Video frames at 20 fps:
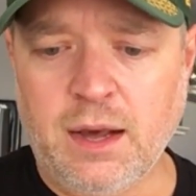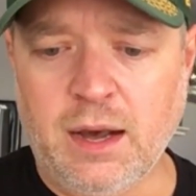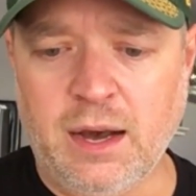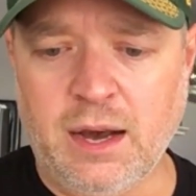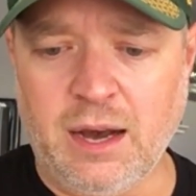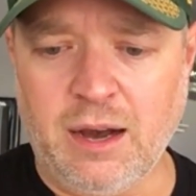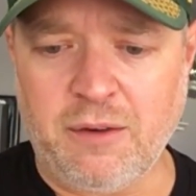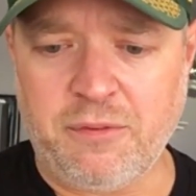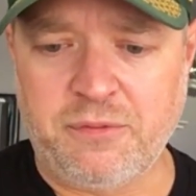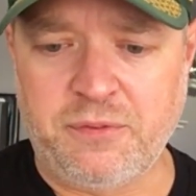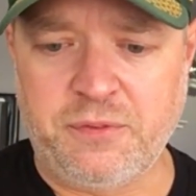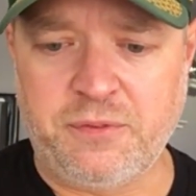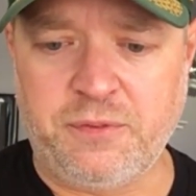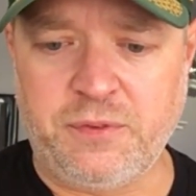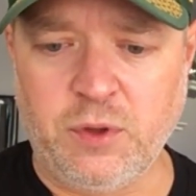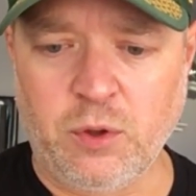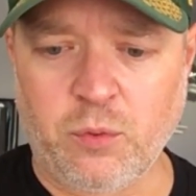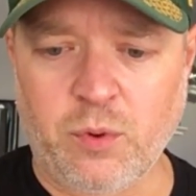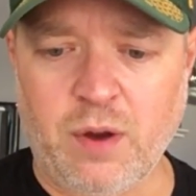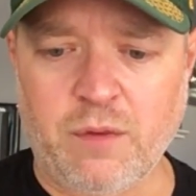
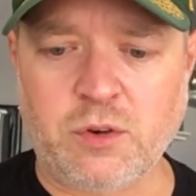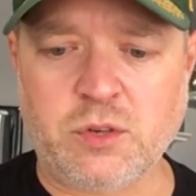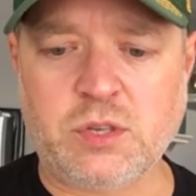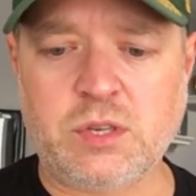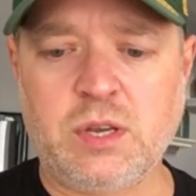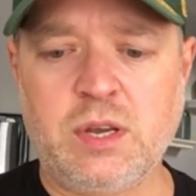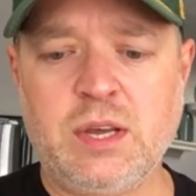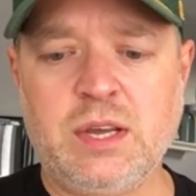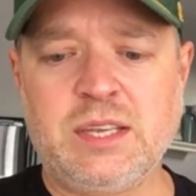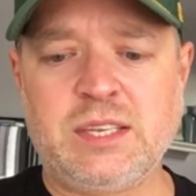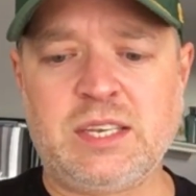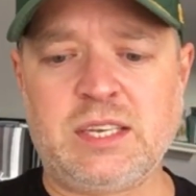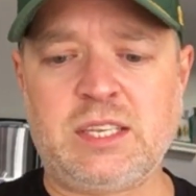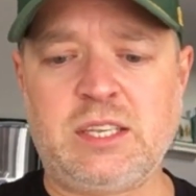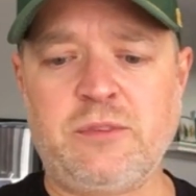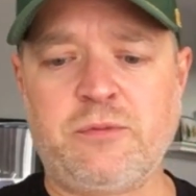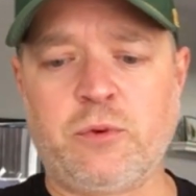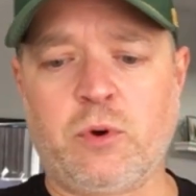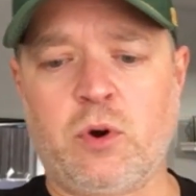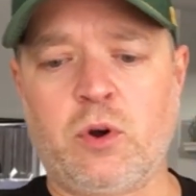Phil Rivers,
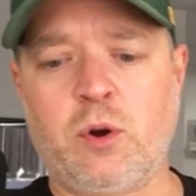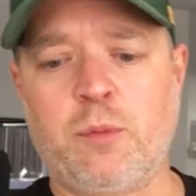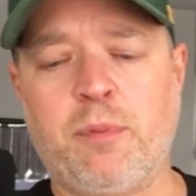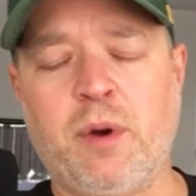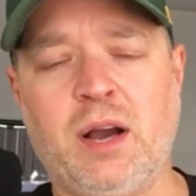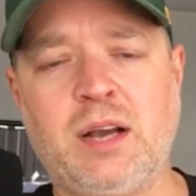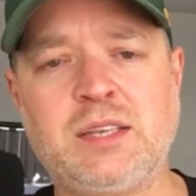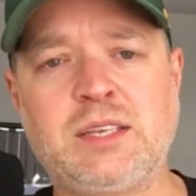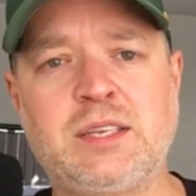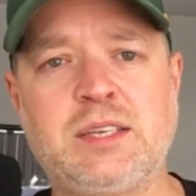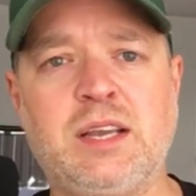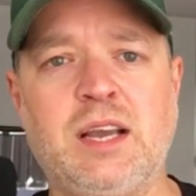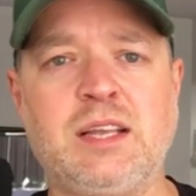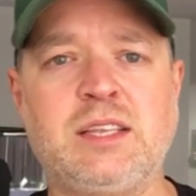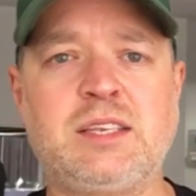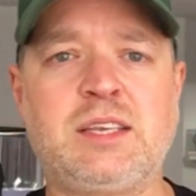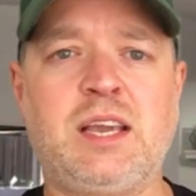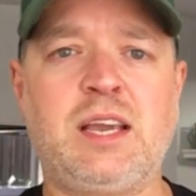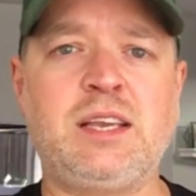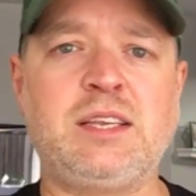$6,400
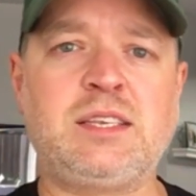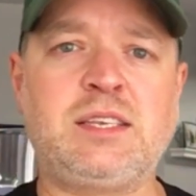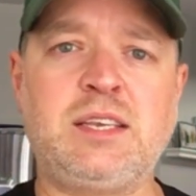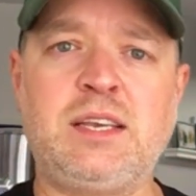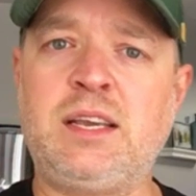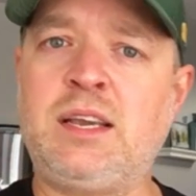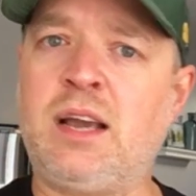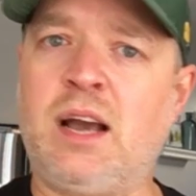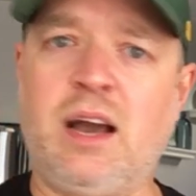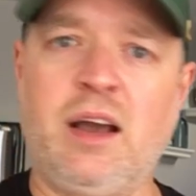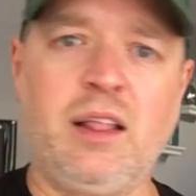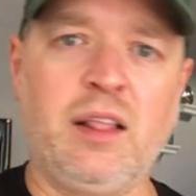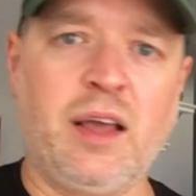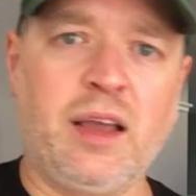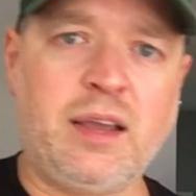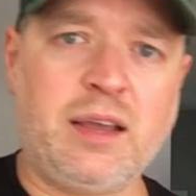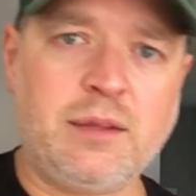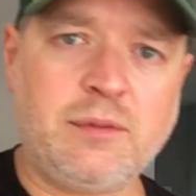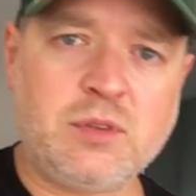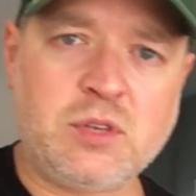against KC. I
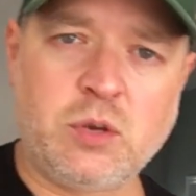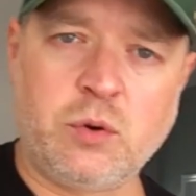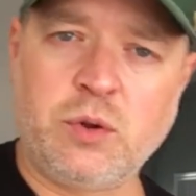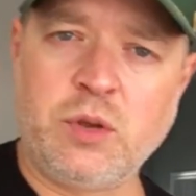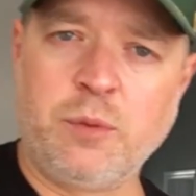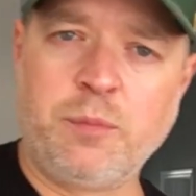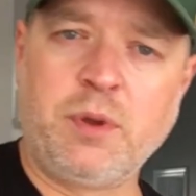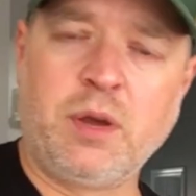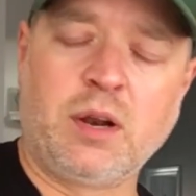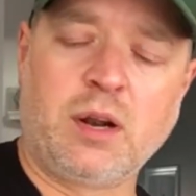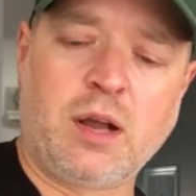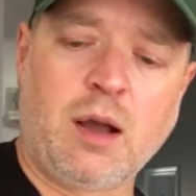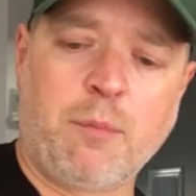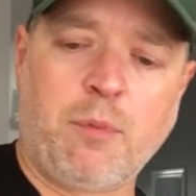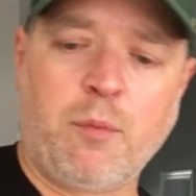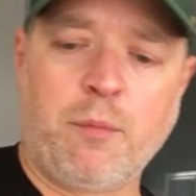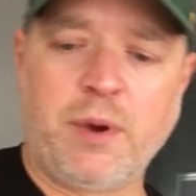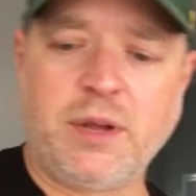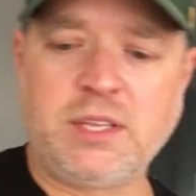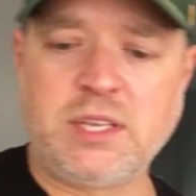like it, so he'll be on a
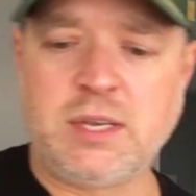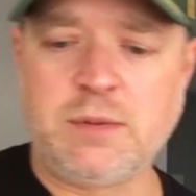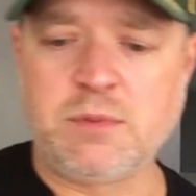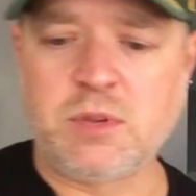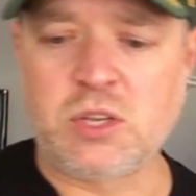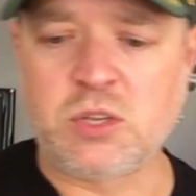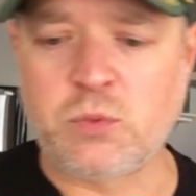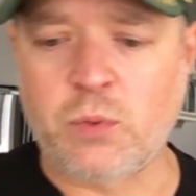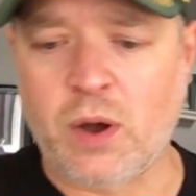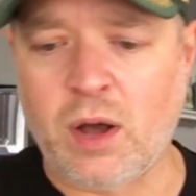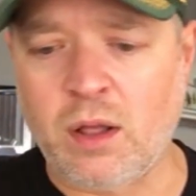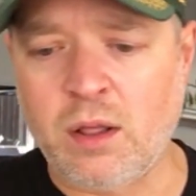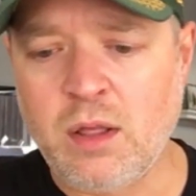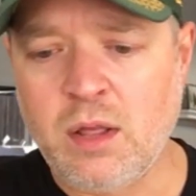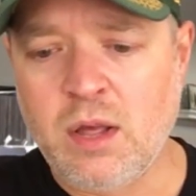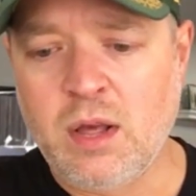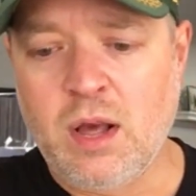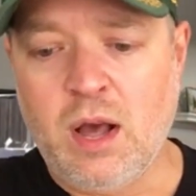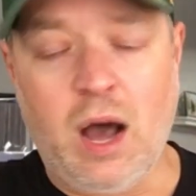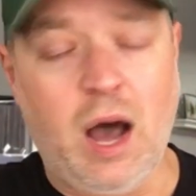couple of my teams as
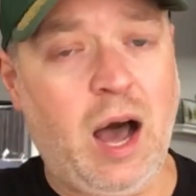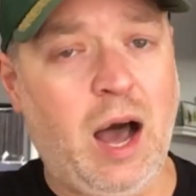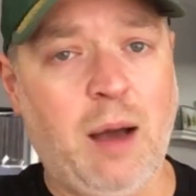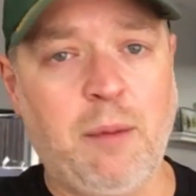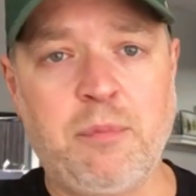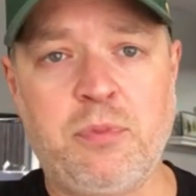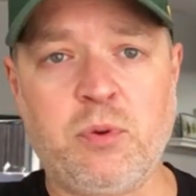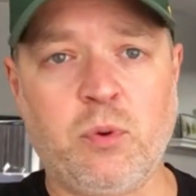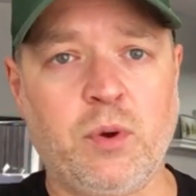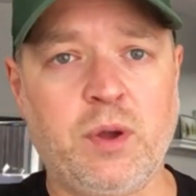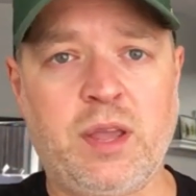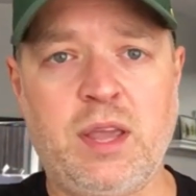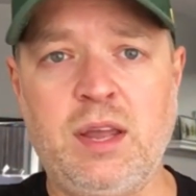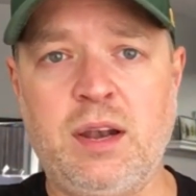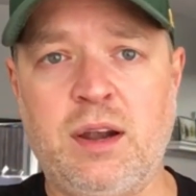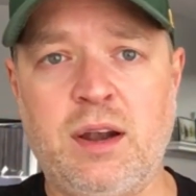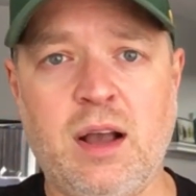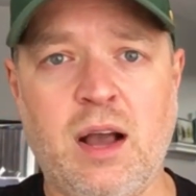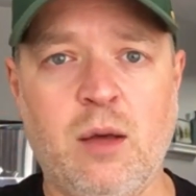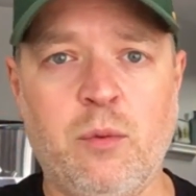well. I'm throwing
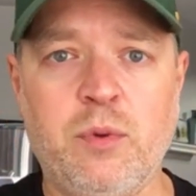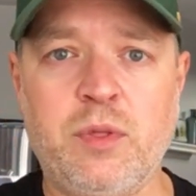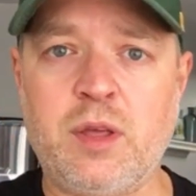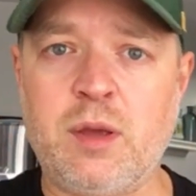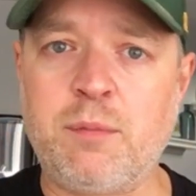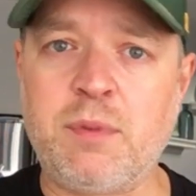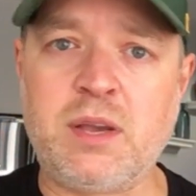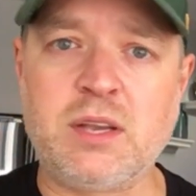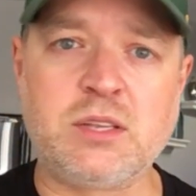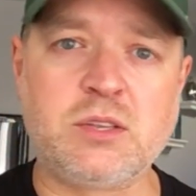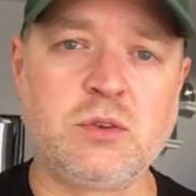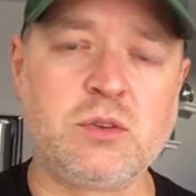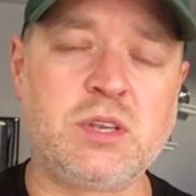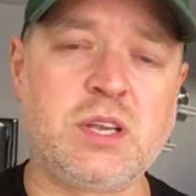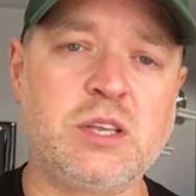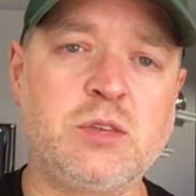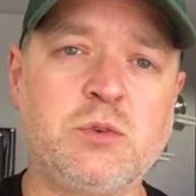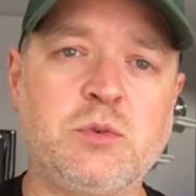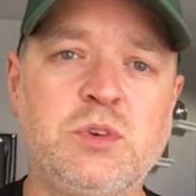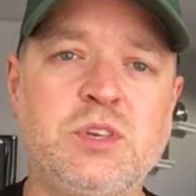Keenan Allen with him because those
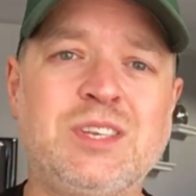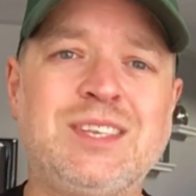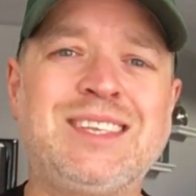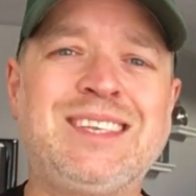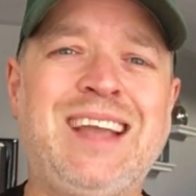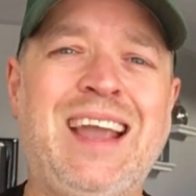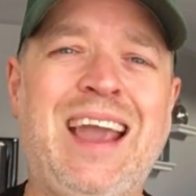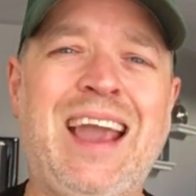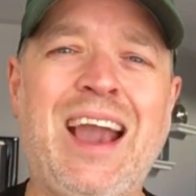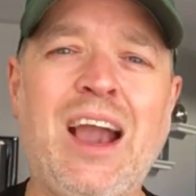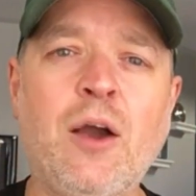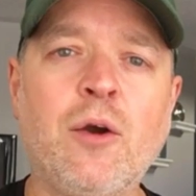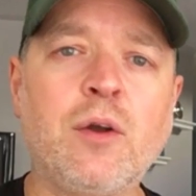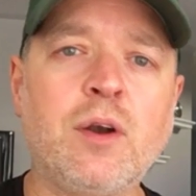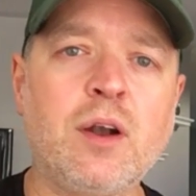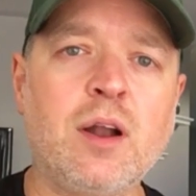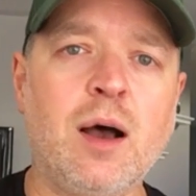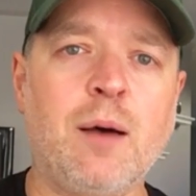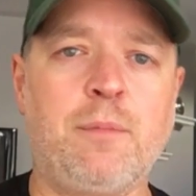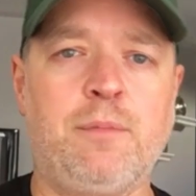guys were just tearing
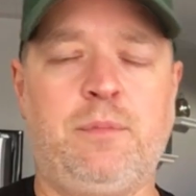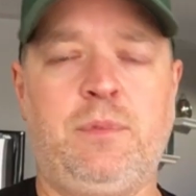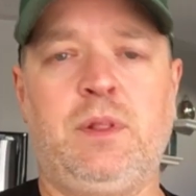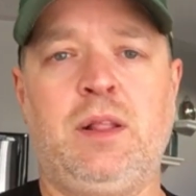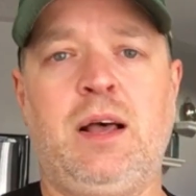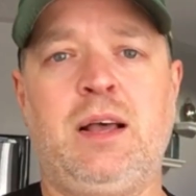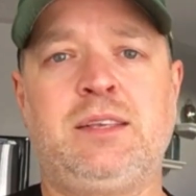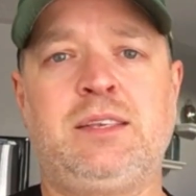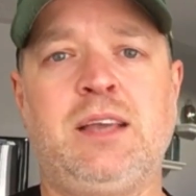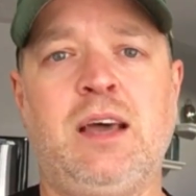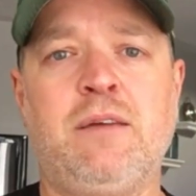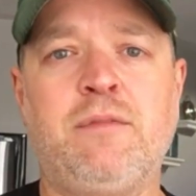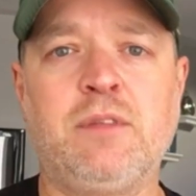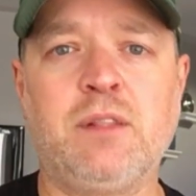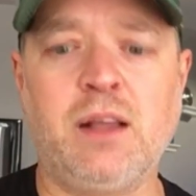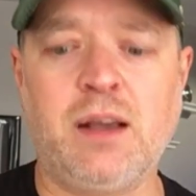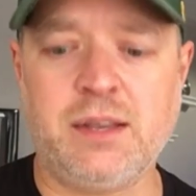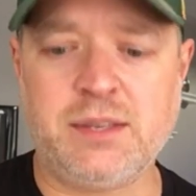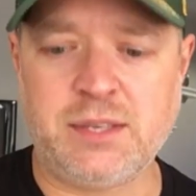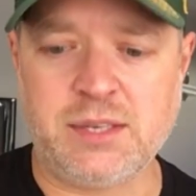it up the last half of
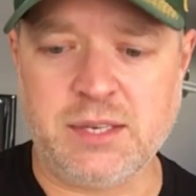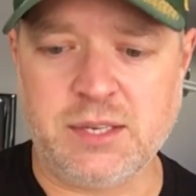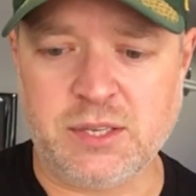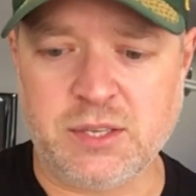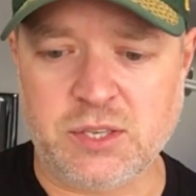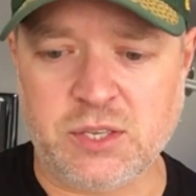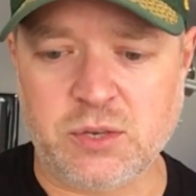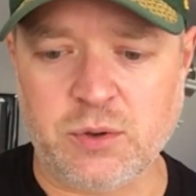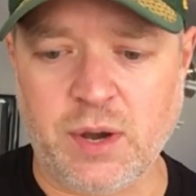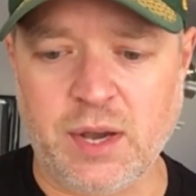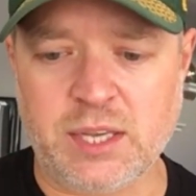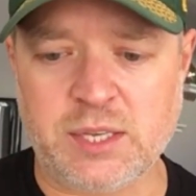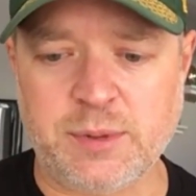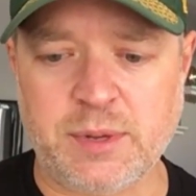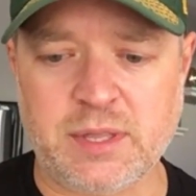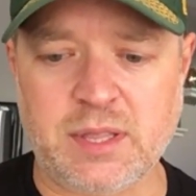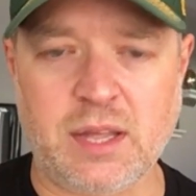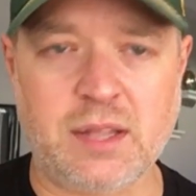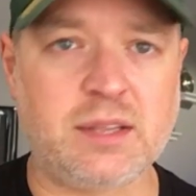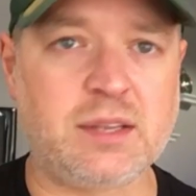last season. So I
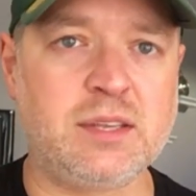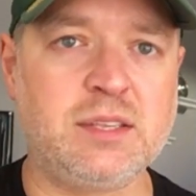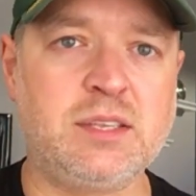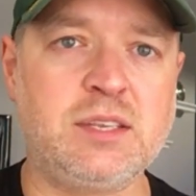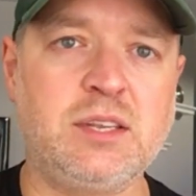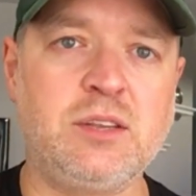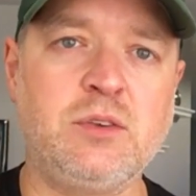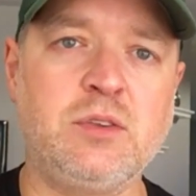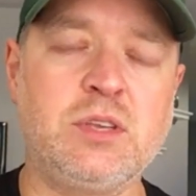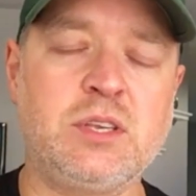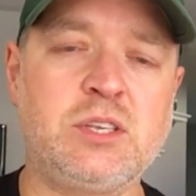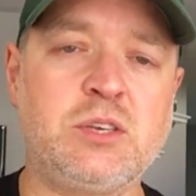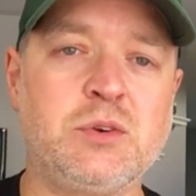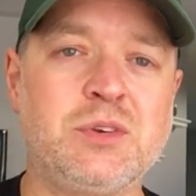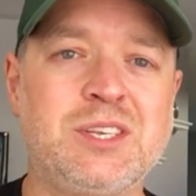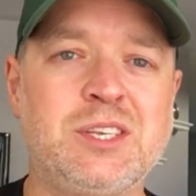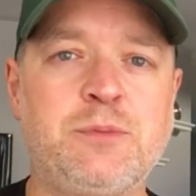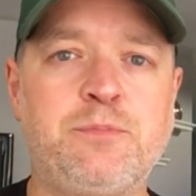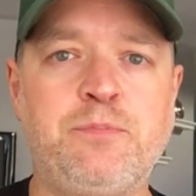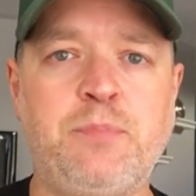expect that to continue this year,
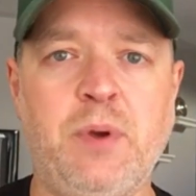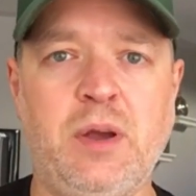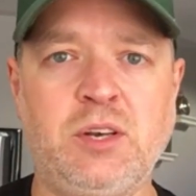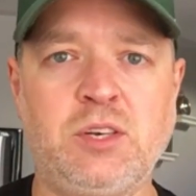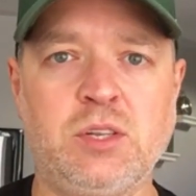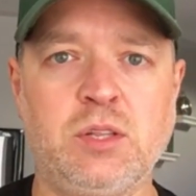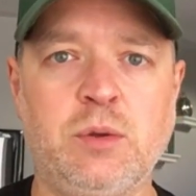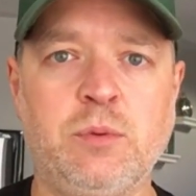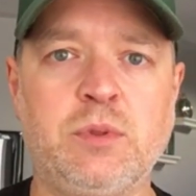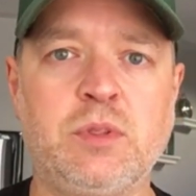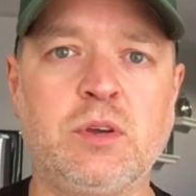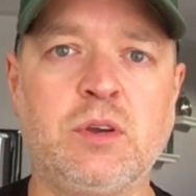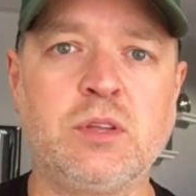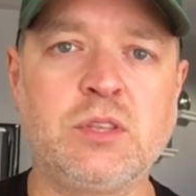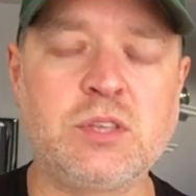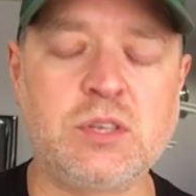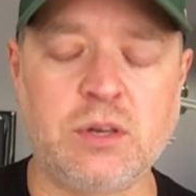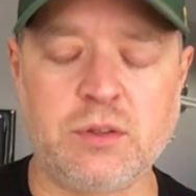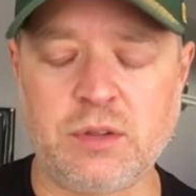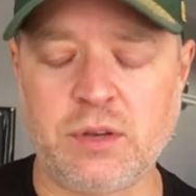especially with the
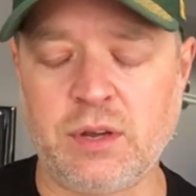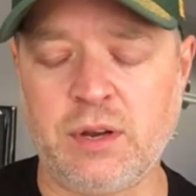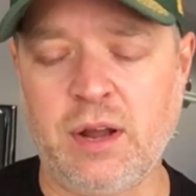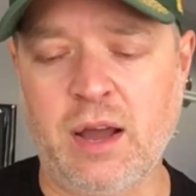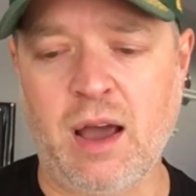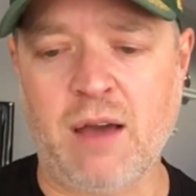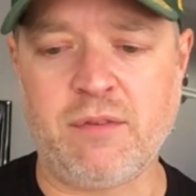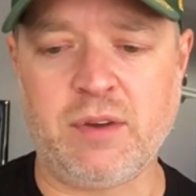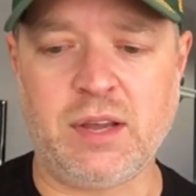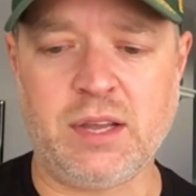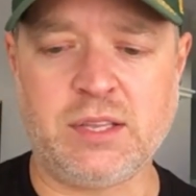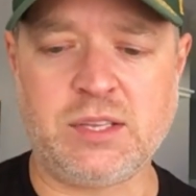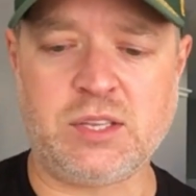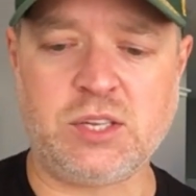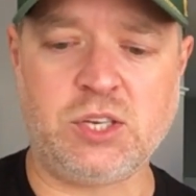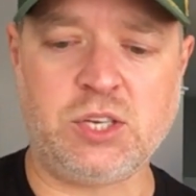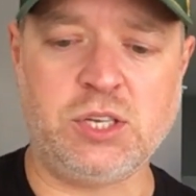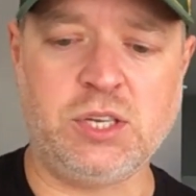good start they're going to have against the